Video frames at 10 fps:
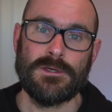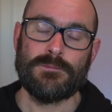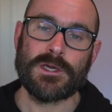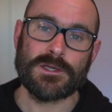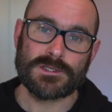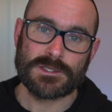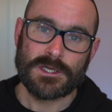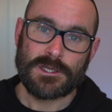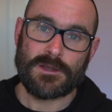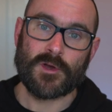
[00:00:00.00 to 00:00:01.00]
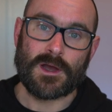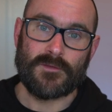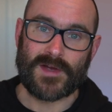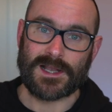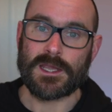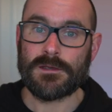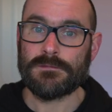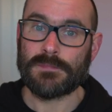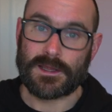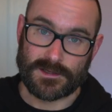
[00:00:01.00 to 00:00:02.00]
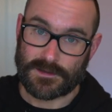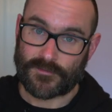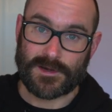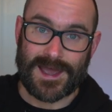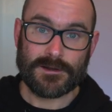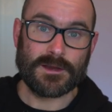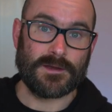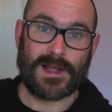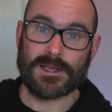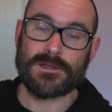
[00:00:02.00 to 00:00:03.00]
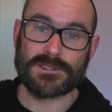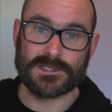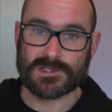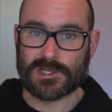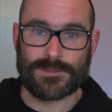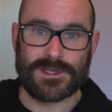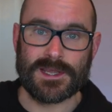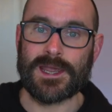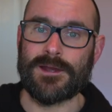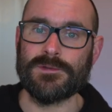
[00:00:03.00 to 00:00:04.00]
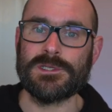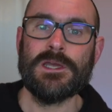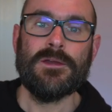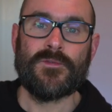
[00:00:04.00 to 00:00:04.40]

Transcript: because you've got a value, like the different aggregate values, the sum and the count,